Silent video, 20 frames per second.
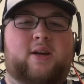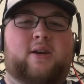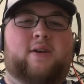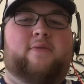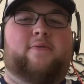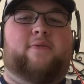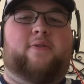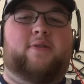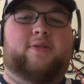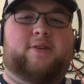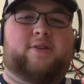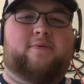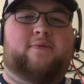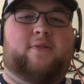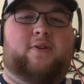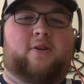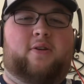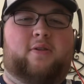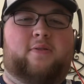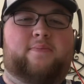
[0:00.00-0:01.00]
First of
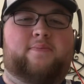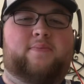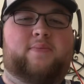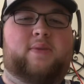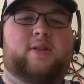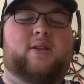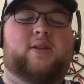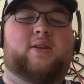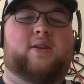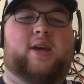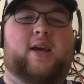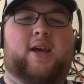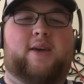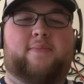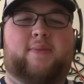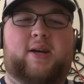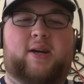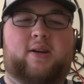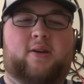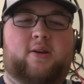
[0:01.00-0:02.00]
all, Cam
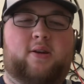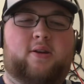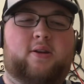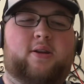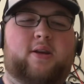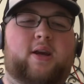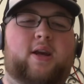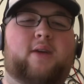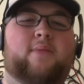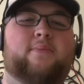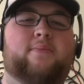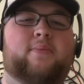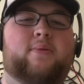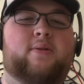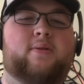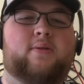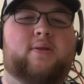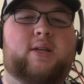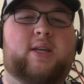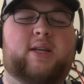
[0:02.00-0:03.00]
had a good game.
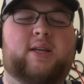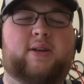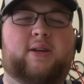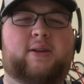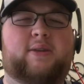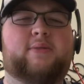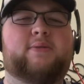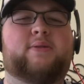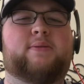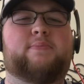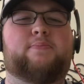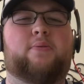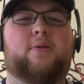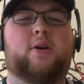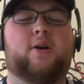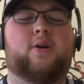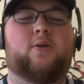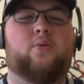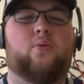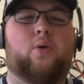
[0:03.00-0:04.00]
He's
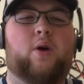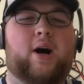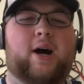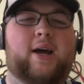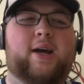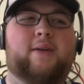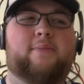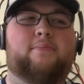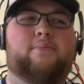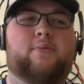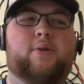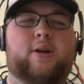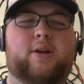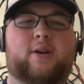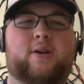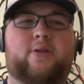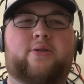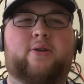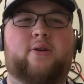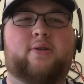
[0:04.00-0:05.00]
pretty quiet,
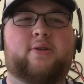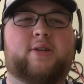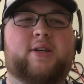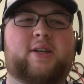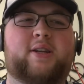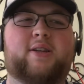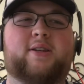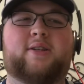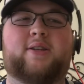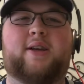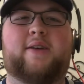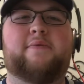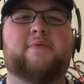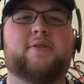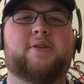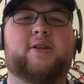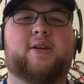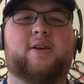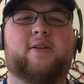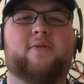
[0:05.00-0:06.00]
but 13 of
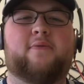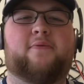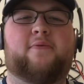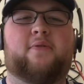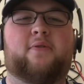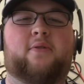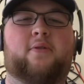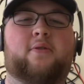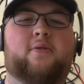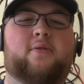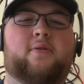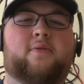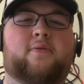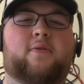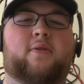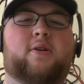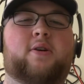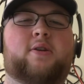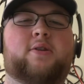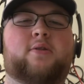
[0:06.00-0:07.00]
17 for a little over
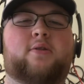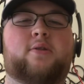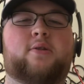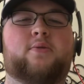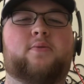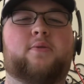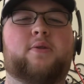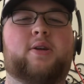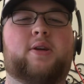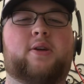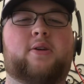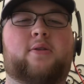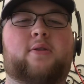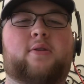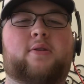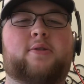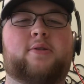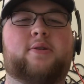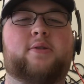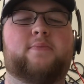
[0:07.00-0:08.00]
120
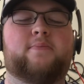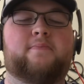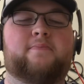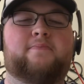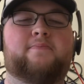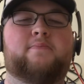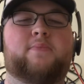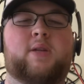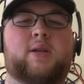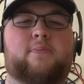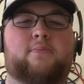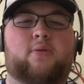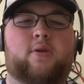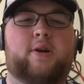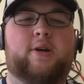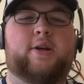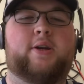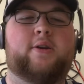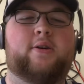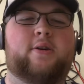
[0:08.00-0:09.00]
yards.
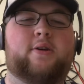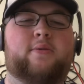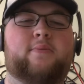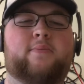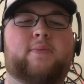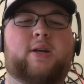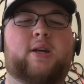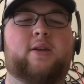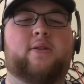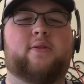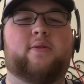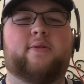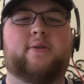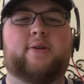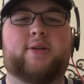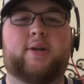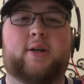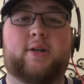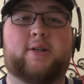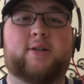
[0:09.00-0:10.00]
Pretty good. He threw a
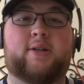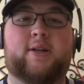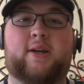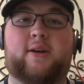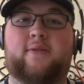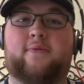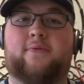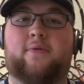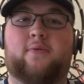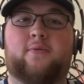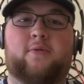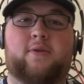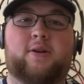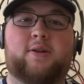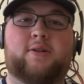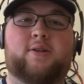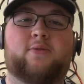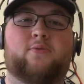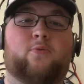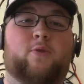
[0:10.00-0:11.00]
touchdown for
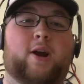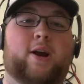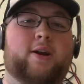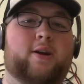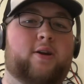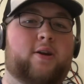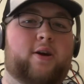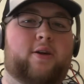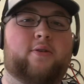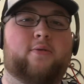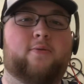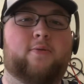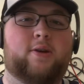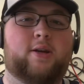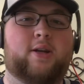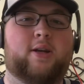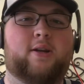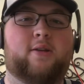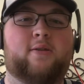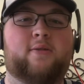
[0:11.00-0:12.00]
once, ran another one
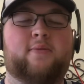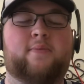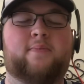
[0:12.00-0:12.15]
in.